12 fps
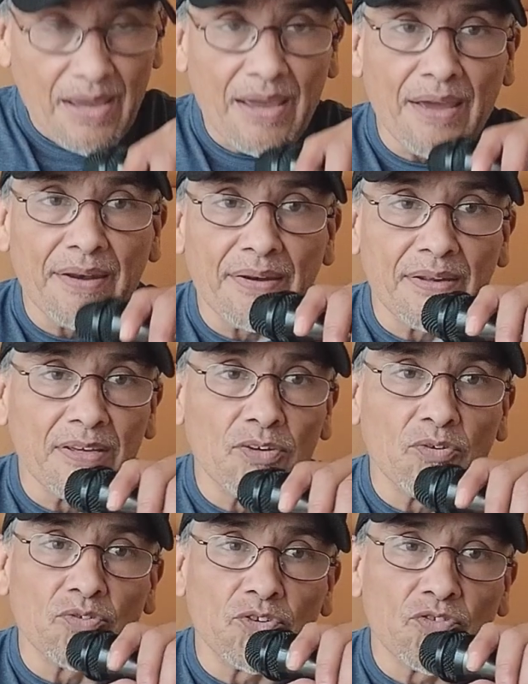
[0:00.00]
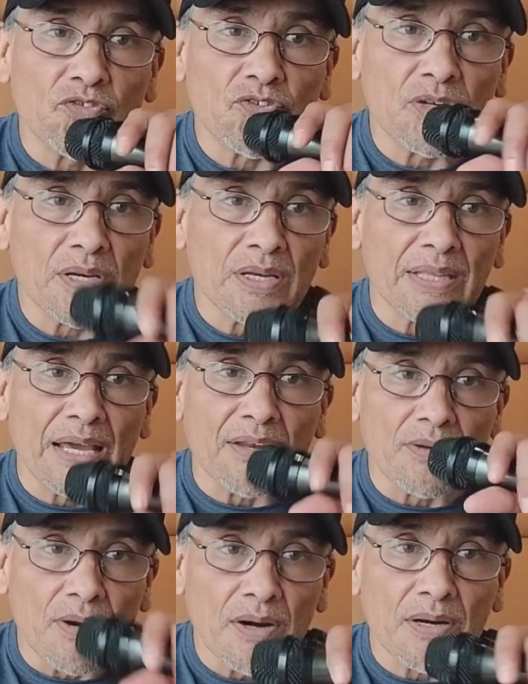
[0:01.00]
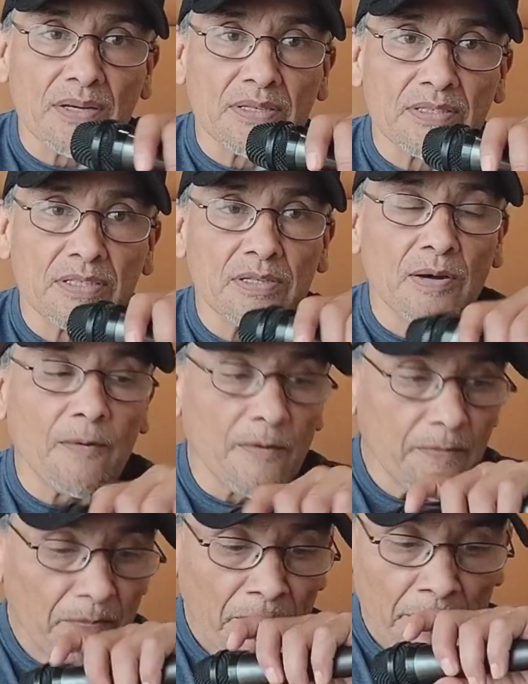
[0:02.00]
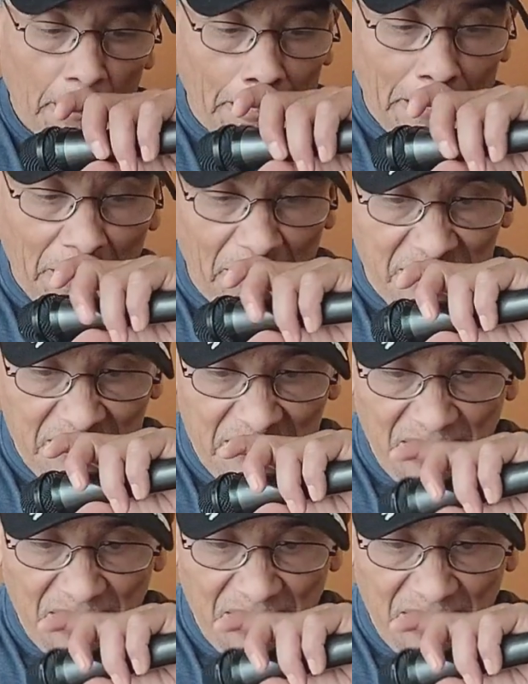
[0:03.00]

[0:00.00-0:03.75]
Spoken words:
and you're stuck in that darkness, it's